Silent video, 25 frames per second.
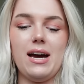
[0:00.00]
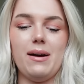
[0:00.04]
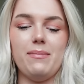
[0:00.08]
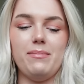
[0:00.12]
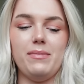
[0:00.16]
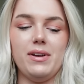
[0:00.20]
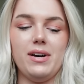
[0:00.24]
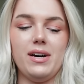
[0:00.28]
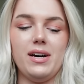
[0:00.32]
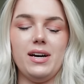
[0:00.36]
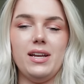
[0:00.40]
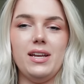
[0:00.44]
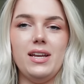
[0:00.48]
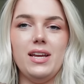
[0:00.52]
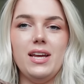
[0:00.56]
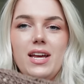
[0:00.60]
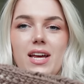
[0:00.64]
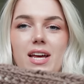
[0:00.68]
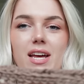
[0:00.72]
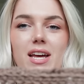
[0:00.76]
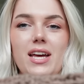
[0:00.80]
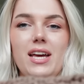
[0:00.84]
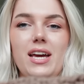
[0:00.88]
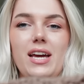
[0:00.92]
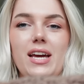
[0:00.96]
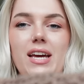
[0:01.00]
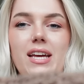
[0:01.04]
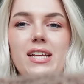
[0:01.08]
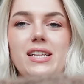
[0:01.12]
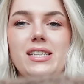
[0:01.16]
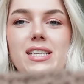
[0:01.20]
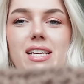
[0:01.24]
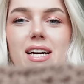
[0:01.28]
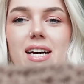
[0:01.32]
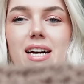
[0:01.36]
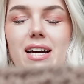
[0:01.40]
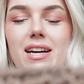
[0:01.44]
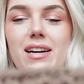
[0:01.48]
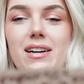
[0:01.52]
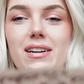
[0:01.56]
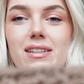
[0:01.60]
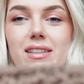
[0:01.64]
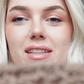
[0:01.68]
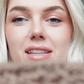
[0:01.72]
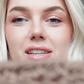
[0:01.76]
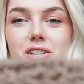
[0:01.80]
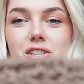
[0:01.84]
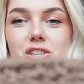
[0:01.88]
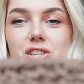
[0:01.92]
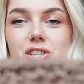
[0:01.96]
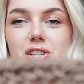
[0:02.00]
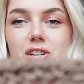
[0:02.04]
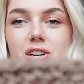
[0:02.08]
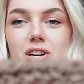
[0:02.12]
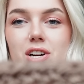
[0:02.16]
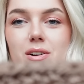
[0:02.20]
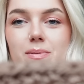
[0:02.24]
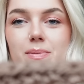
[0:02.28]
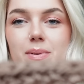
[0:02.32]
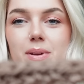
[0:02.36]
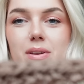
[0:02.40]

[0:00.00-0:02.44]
I'm not entirely sure,